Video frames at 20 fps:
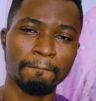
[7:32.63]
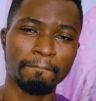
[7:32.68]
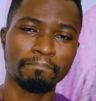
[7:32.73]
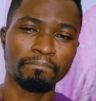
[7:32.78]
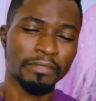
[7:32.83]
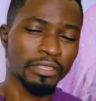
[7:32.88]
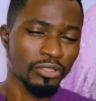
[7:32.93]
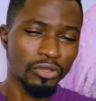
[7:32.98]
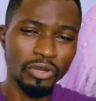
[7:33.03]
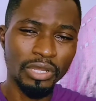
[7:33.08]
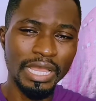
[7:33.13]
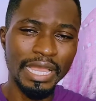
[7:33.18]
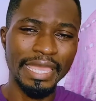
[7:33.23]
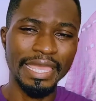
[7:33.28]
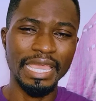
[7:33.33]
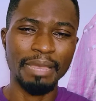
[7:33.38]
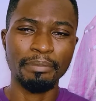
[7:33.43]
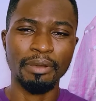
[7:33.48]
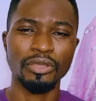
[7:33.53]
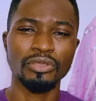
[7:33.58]
They no longer
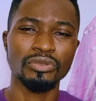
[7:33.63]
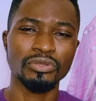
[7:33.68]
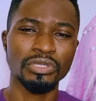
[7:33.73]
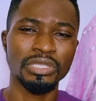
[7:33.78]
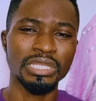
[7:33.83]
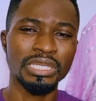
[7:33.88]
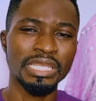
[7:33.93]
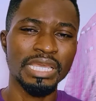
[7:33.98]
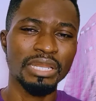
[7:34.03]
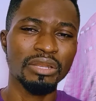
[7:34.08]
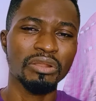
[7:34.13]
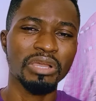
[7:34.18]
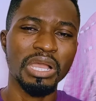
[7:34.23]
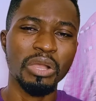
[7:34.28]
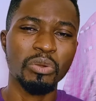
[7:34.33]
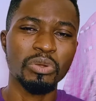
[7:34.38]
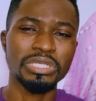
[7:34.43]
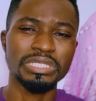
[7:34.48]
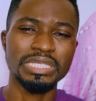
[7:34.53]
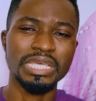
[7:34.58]
care about you. They are no longer
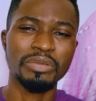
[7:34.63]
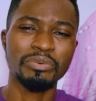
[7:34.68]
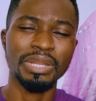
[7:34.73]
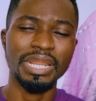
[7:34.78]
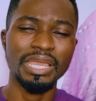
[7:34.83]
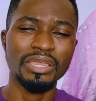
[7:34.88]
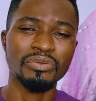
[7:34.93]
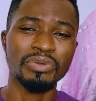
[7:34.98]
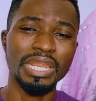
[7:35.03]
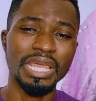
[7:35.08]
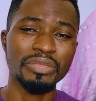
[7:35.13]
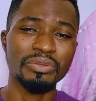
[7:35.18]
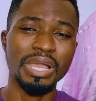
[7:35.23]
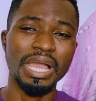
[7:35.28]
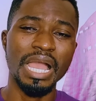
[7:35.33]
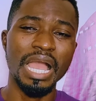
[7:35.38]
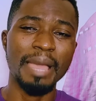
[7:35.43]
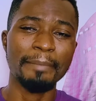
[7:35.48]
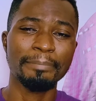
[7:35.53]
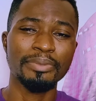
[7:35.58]
concerned whether you
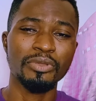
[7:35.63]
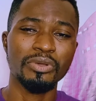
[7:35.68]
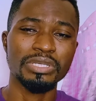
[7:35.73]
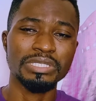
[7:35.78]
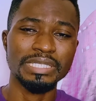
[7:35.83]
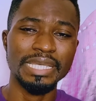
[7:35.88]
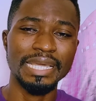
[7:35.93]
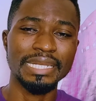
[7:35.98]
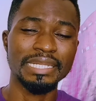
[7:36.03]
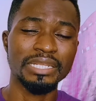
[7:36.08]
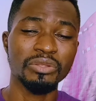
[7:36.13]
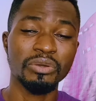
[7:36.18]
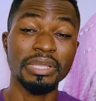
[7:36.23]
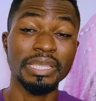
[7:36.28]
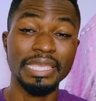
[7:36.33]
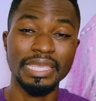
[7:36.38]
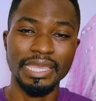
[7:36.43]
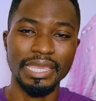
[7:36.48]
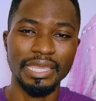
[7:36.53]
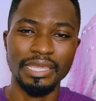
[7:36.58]
are happy or sad. They
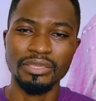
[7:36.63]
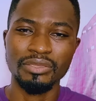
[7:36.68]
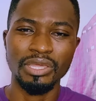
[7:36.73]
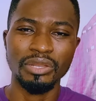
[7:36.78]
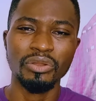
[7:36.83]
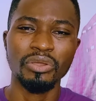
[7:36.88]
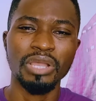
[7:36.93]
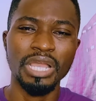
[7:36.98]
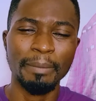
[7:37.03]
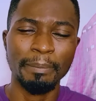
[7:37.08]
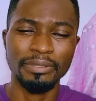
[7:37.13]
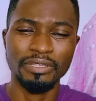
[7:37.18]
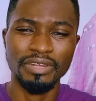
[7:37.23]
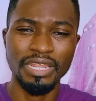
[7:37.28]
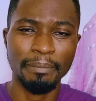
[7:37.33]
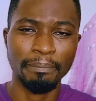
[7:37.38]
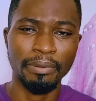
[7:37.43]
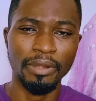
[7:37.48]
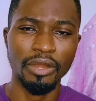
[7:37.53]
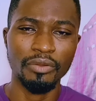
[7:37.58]
don't care. You're no longer part of
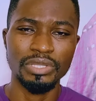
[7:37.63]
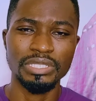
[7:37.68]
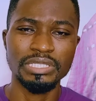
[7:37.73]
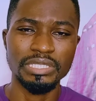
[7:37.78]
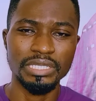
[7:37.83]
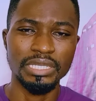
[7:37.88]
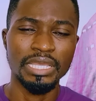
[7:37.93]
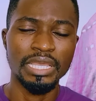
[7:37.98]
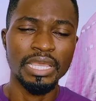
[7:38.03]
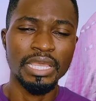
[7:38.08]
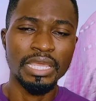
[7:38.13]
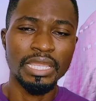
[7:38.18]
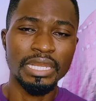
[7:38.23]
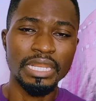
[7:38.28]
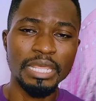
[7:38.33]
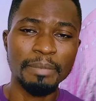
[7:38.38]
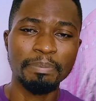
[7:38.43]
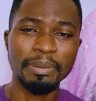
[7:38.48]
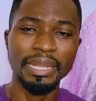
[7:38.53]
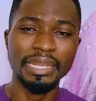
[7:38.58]
their priority.
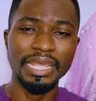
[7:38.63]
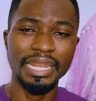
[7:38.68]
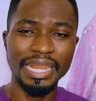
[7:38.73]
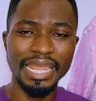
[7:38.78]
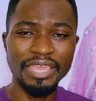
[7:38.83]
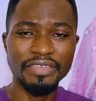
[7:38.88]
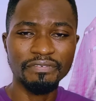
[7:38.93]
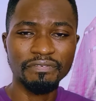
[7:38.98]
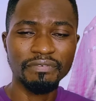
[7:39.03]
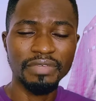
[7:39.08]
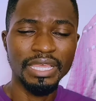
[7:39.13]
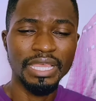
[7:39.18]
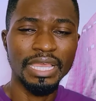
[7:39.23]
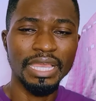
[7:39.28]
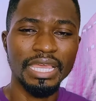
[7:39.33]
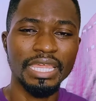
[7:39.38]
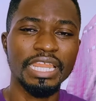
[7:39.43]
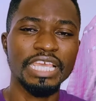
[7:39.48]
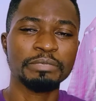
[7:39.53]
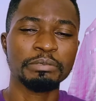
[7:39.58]
They plan their life
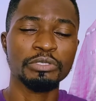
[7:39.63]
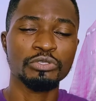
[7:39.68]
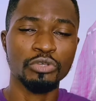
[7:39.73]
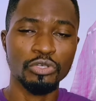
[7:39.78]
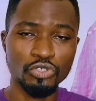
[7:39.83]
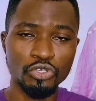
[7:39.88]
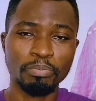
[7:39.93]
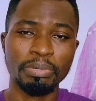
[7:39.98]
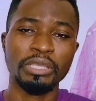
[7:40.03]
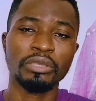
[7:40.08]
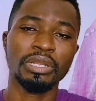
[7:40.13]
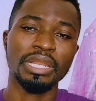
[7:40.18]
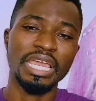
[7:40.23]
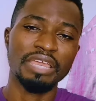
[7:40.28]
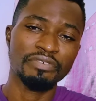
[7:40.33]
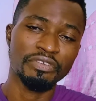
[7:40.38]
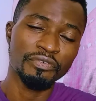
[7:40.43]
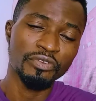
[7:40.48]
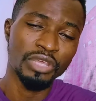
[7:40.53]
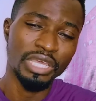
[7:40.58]
and they expect you to also plan your
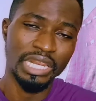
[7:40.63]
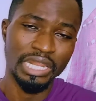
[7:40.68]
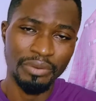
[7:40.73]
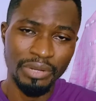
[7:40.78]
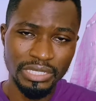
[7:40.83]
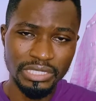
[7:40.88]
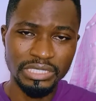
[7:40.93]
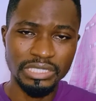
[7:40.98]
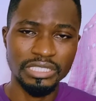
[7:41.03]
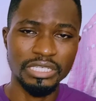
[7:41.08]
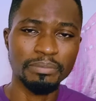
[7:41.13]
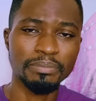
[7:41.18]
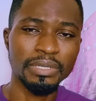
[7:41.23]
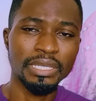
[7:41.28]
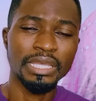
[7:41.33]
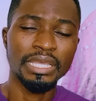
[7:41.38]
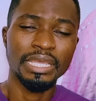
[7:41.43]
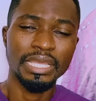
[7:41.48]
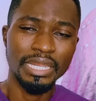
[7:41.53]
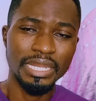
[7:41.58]
life, even though you're in a relationship.
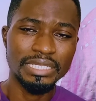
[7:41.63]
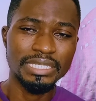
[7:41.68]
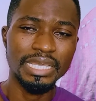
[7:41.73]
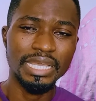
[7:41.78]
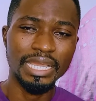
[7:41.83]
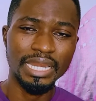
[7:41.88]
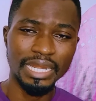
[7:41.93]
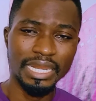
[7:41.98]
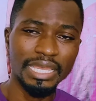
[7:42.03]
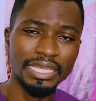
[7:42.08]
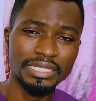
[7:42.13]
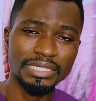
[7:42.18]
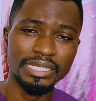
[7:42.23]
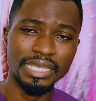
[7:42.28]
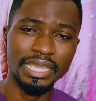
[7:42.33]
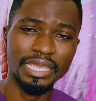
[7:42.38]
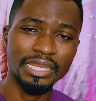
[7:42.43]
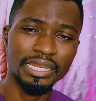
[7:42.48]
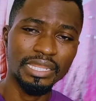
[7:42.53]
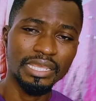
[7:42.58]
It is a clear
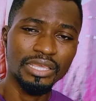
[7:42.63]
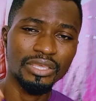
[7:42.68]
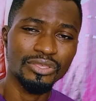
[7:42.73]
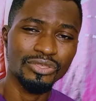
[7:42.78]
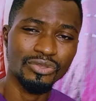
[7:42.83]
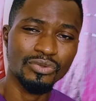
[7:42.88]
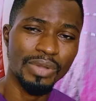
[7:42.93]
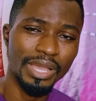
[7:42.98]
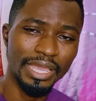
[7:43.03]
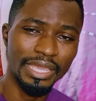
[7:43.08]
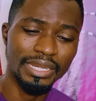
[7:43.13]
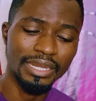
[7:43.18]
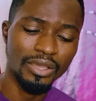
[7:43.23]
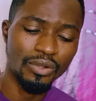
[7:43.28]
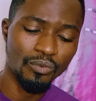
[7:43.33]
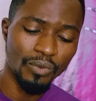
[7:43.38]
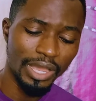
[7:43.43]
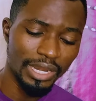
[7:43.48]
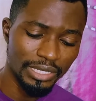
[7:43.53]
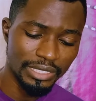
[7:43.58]
sign you are in
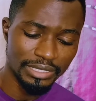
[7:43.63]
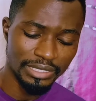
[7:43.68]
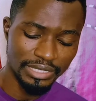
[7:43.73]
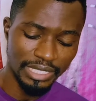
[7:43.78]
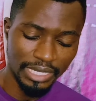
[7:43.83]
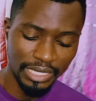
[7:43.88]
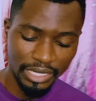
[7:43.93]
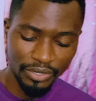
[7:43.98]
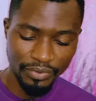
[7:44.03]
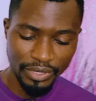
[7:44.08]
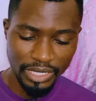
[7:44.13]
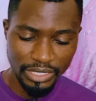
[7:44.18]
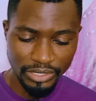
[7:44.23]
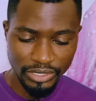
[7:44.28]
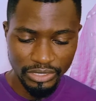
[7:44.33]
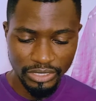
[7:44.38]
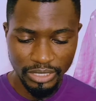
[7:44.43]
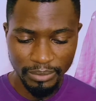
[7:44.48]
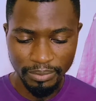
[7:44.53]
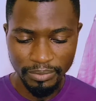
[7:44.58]
a one-sided
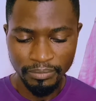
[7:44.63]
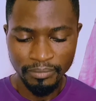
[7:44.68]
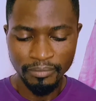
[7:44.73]
relationship.